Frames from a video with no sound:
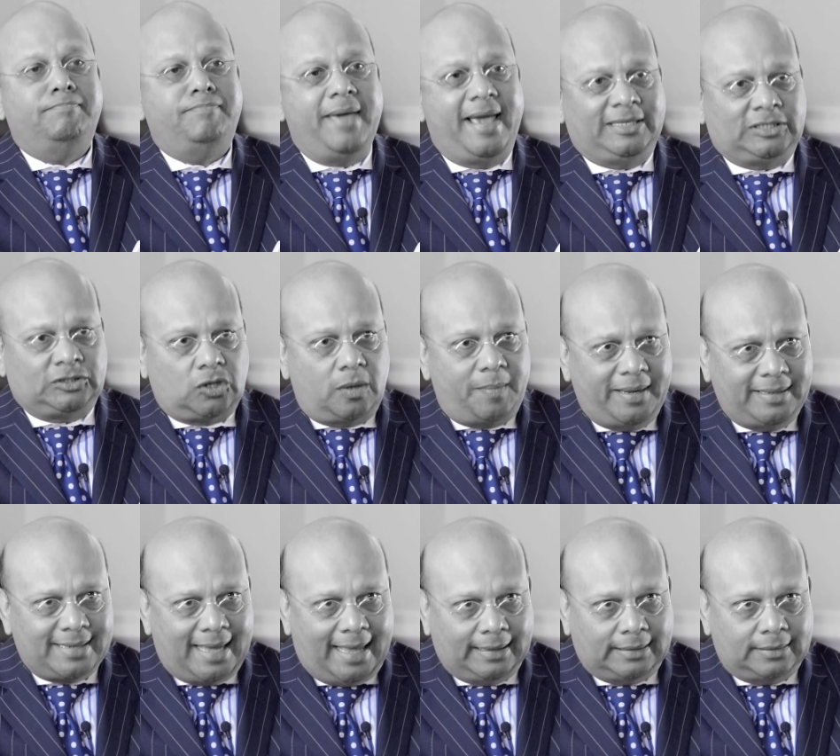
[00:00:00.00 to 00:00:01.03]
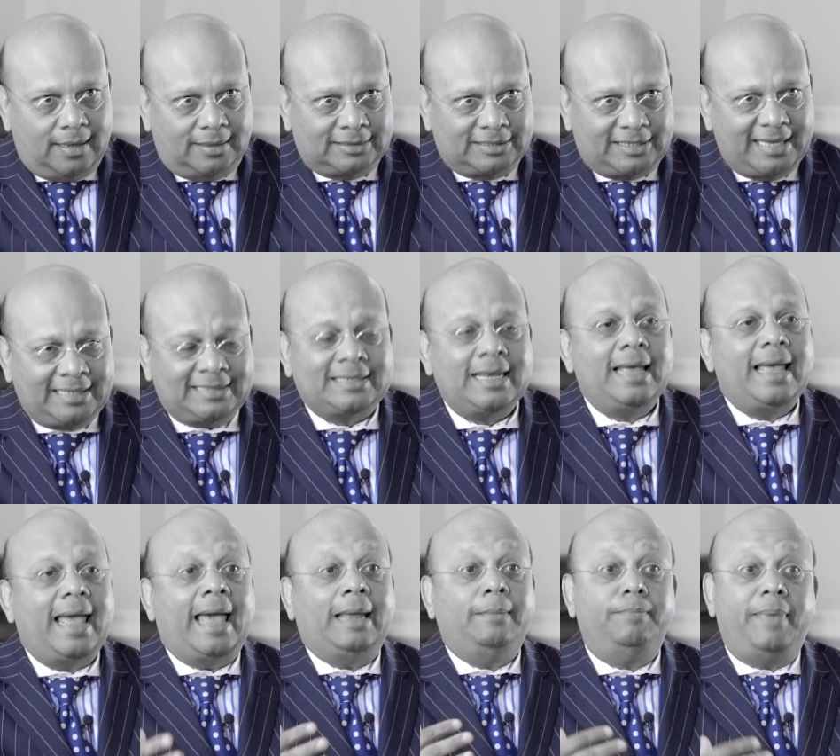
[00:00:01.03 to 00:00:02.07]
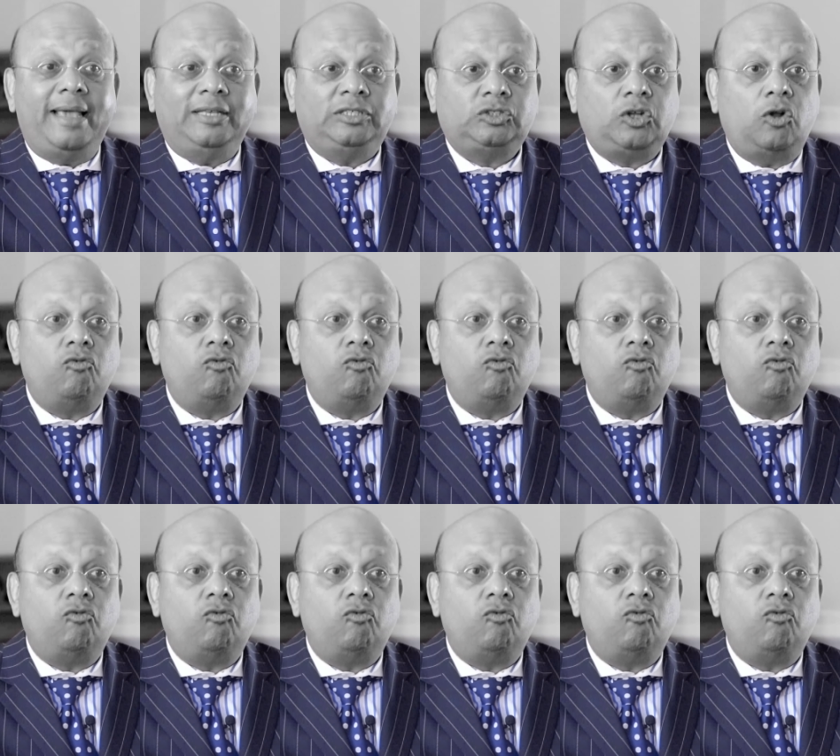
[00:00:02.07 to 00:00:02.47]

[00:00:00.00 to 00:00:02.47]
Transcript: based on my diagnostics, and based